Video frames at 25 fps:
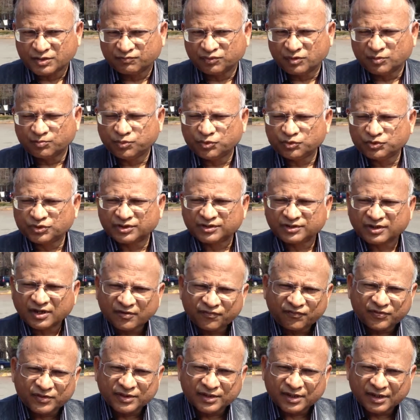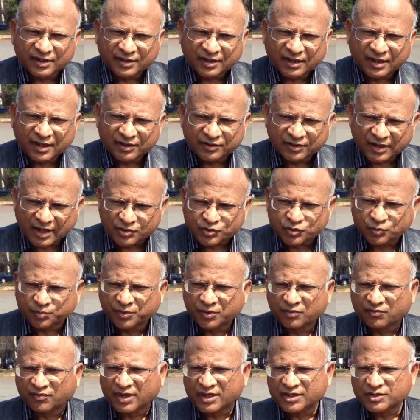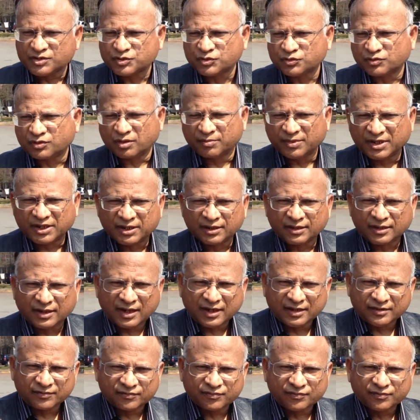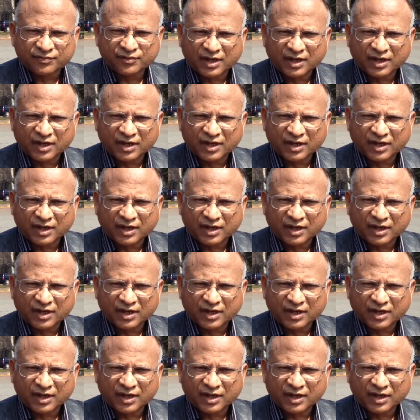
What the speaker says: If you put the traffic data, it also provides you remaining life